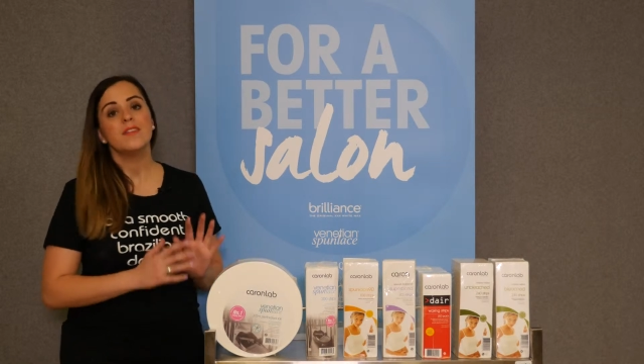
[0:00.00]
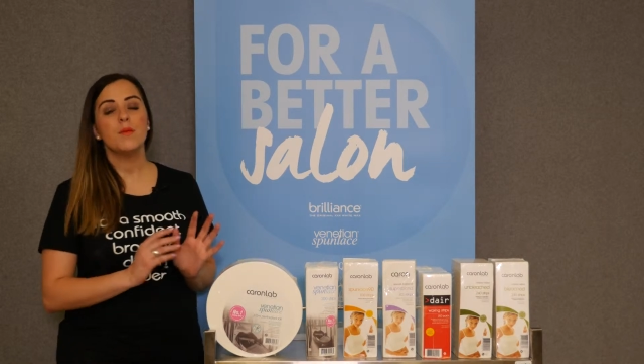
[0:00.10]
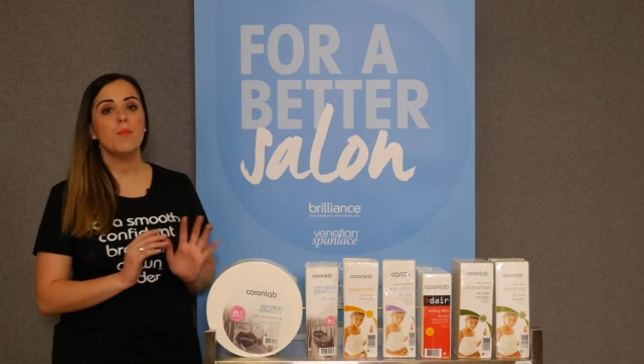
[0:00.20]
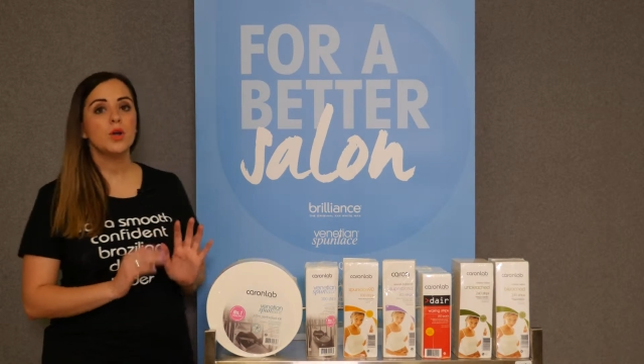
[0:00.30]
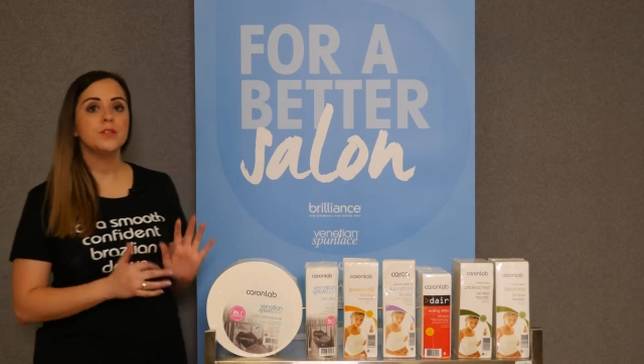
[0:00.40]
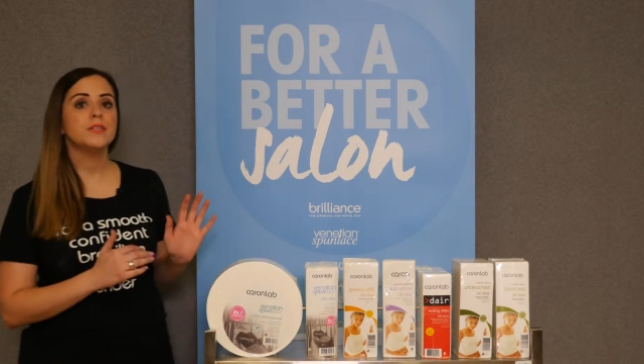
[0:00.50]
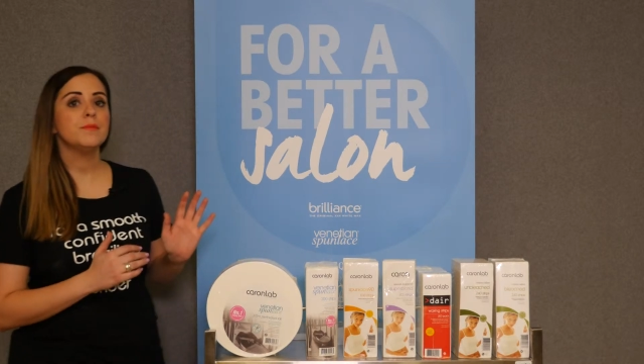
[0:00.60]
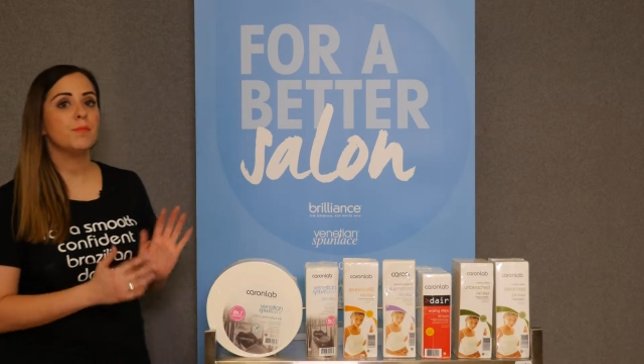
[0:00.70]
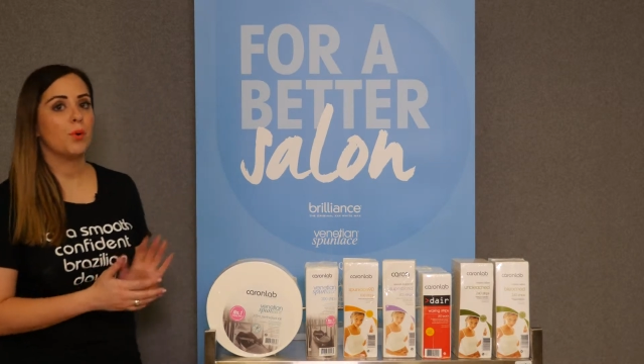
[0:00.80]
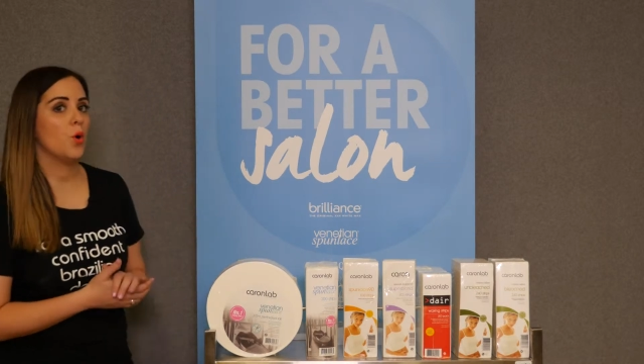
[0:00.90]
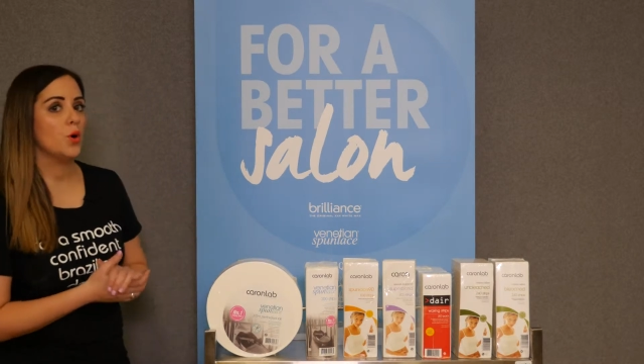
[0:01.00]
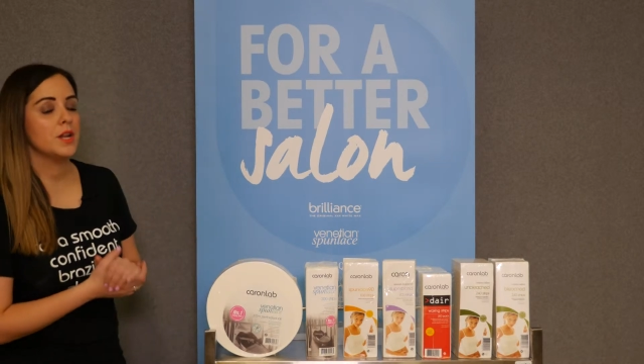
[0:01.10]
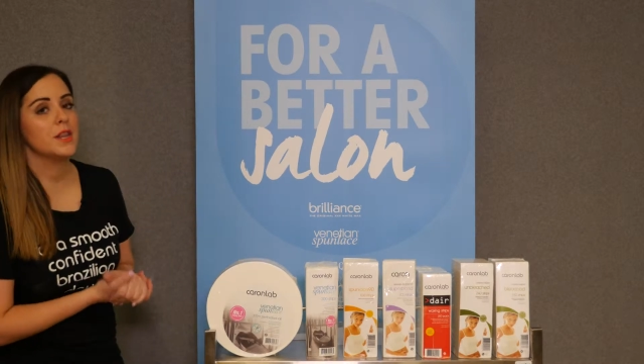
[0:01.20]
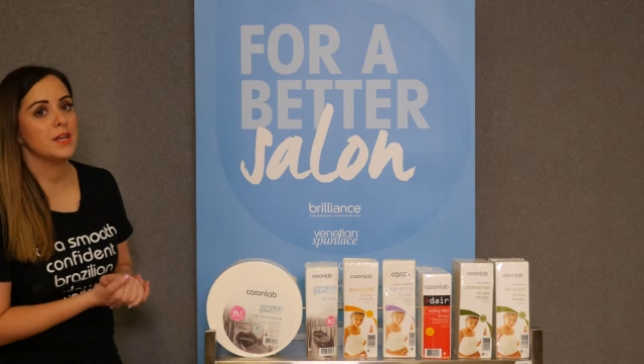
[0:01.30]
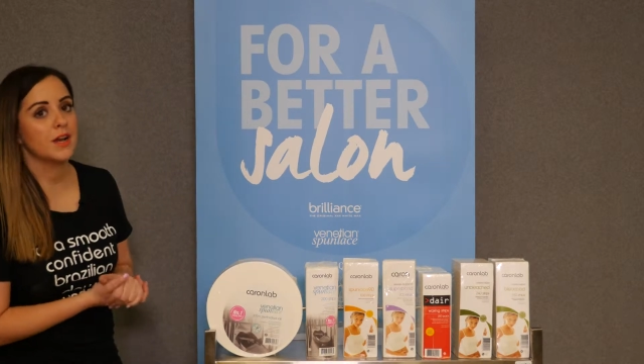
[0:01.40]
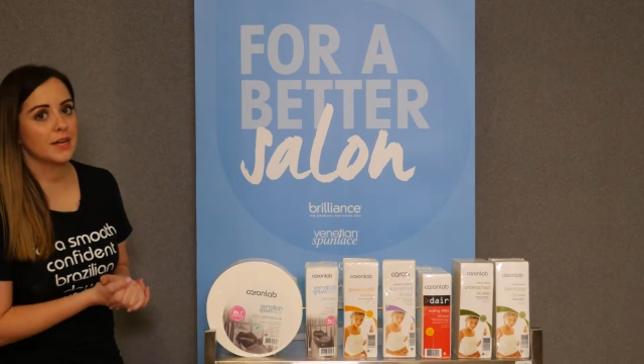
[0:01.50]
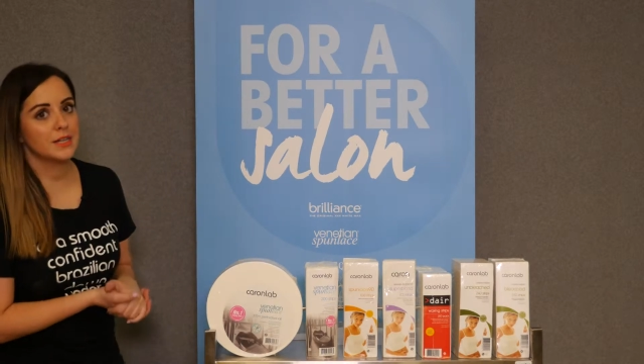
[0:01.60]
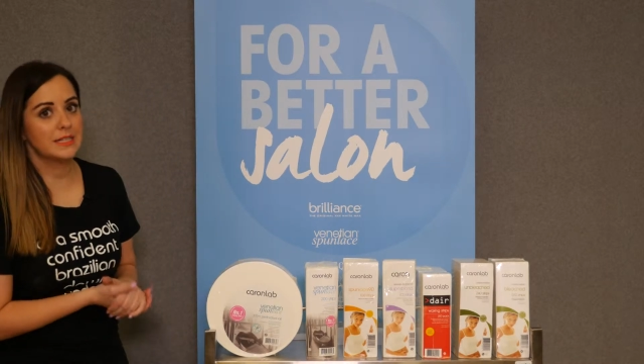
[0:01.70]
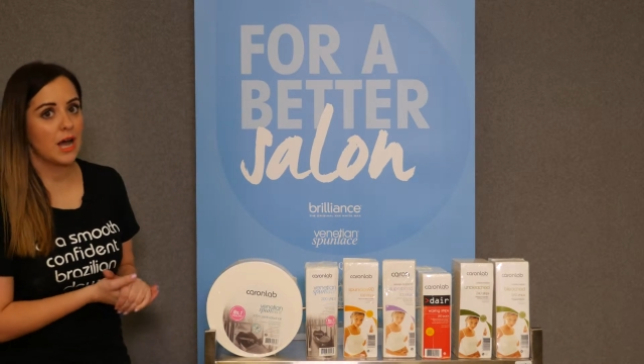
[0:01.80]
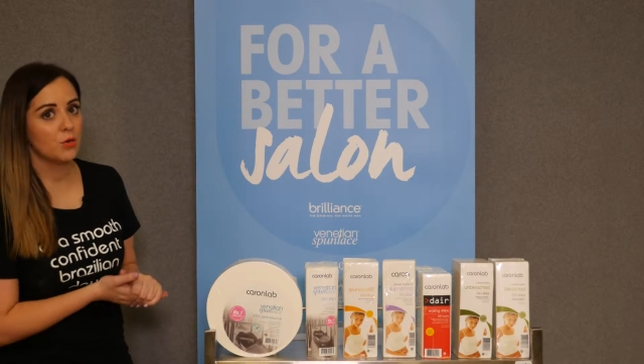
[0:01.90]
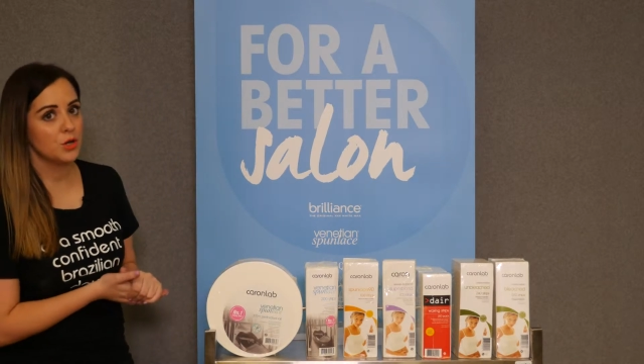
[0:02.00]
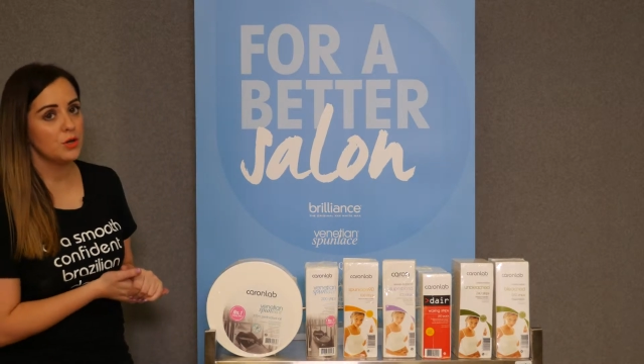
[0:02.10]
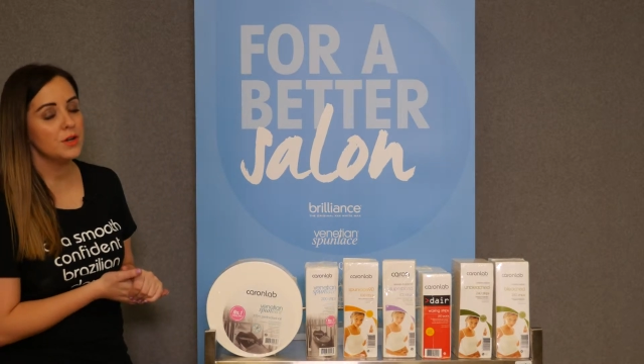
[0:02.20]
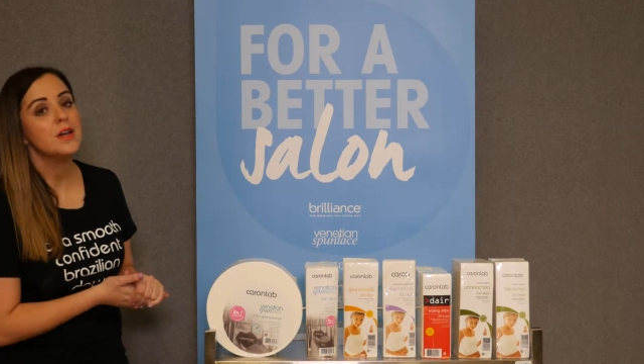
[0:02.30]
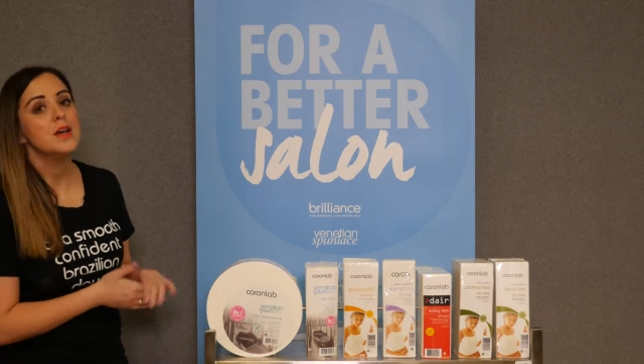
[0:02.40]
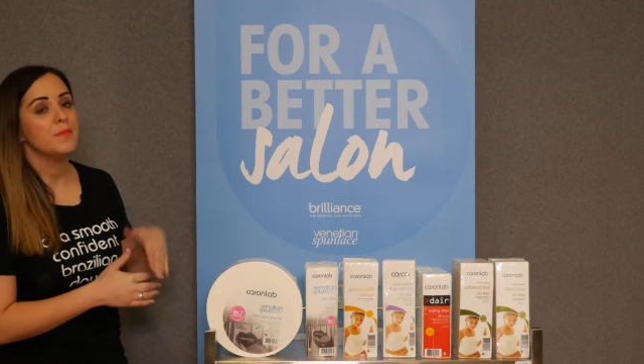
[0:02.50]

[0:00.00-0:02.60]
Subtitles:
The most important thing I can tell you